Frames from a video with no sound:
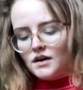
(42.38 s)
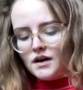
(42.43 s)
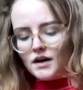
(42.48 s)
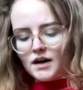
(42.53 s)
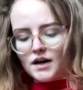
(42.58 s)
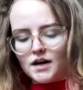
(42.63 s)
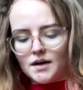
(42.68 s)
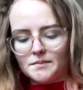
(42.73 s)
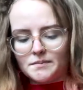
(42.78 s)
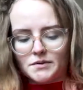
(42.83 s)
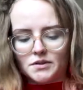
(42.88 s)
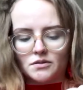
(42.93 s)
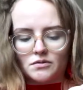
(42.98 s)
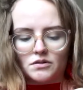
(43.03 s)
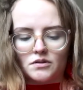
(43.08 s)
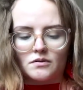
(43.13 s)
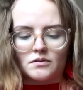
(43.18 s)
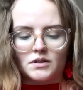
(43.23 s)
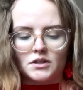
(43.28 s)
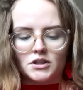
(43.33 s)
So
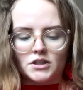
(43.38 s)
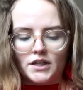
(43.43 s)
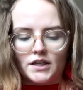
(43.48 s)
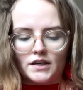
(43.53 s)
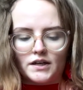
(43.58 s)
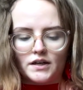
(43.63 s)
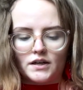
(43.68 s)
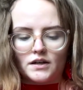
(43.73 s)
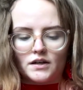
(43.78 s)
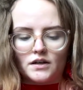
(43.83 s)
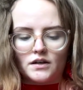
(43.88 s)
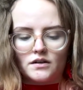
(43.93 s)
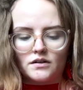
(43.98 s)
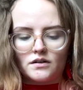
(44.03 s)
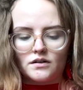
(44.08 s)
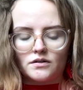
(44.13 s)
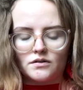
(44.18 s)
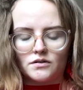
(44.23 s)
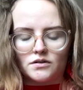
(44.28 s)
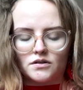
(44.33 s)
start with a chain,
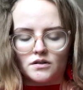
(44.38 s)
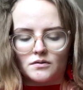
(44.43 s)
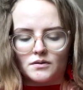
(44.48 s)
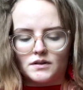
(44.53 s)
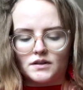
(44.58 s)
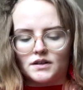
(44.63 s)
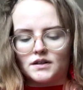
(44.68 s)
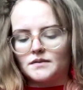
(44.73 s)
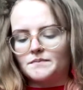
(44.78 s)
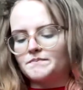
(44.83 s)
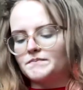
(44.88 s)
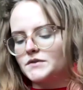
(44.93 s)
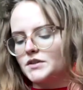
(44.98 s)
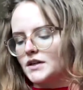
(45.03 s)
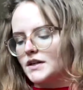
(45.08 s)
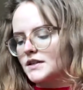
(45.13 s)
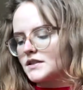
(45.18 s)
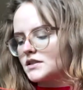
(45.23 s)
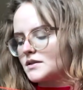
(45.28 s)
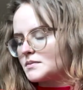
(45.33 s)
or start with a
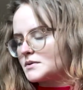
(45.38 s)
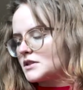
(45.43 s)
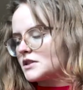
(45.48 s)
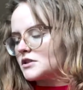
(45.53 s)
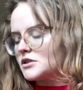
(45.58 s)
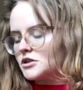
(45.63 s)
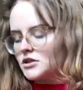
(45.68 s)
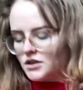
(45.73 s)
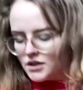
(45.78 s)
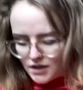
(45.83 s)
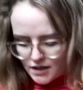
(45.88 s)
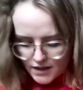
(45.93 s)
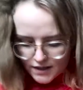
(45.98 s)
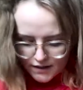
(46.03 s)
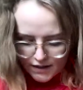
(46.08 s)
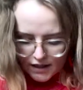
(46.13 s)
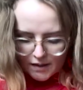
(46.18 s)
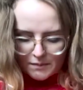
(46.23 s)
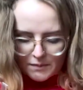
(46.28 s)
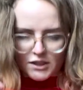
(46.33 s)
slip stitch, and
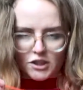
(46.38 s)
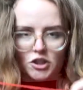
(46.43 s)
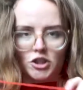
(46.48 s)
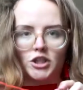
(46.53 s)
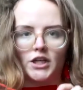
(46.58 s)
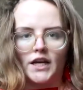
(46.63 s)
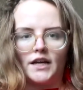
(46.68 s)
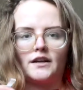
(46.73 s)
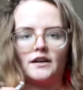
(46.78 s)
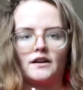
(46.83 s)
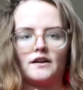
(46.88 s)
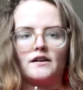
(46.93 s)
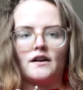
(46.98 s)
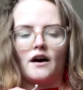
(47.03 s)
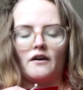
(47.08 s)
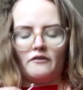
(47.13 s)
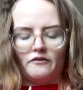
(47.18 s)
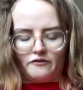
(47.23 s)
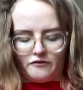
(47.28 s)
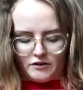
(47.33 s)
then I'm gonna chain
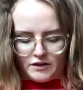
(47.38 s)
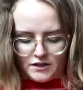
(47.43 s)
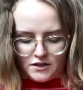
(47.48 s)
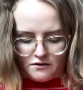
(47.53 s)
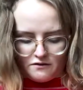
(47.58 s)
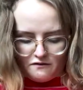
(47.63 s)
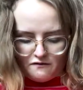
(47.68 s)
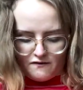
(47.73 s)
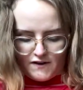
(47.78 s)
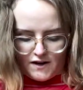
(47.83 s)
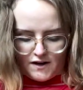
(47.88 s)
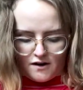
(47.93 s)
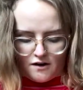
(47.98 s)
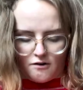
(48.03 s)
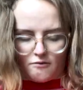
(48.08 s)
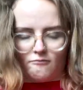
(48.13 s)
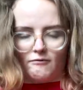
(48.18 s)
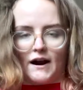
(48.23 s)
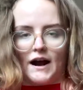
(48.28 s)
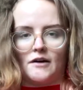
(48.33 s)
enough for it to fit
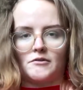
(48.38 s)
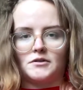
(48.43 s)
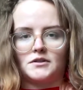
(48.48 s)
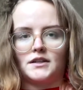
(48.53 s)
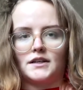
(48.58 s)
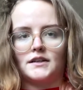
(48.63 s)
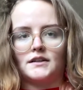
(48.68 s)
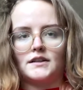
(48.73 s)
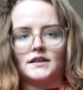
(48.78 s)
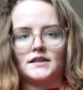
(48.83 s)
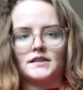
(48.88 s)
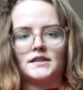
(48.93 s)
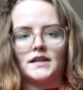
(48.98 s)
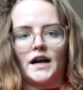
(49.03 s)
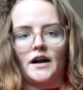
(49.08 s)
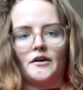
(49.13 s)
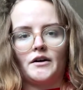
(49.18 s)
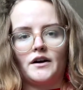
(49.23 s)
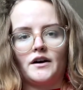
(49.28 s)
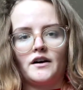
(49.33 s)
around this
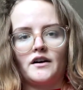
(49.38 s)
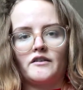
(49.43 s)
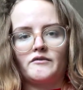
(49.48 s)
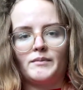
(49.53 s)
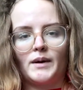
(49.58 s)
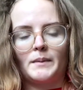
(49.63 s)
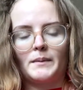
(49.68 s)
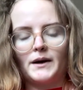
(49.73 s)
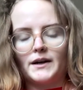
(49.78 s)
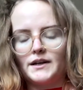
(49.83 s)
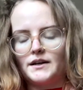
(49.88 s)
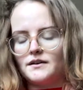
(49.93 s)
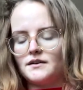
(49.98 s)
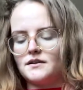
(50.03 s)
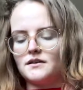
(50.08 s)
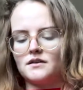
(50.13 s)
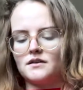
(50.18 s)
area of my body.